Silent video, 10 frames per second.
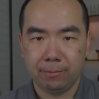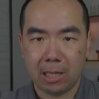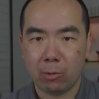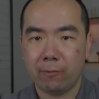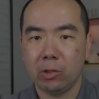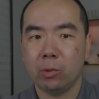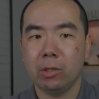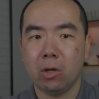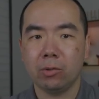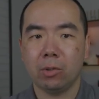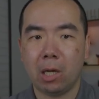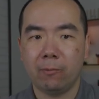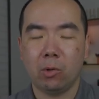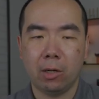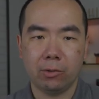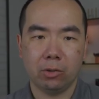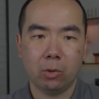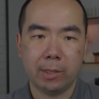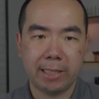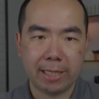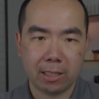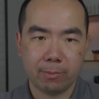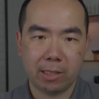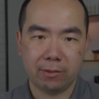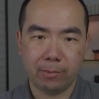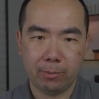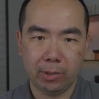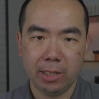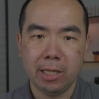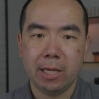However, you can also opt for 128 GB of memory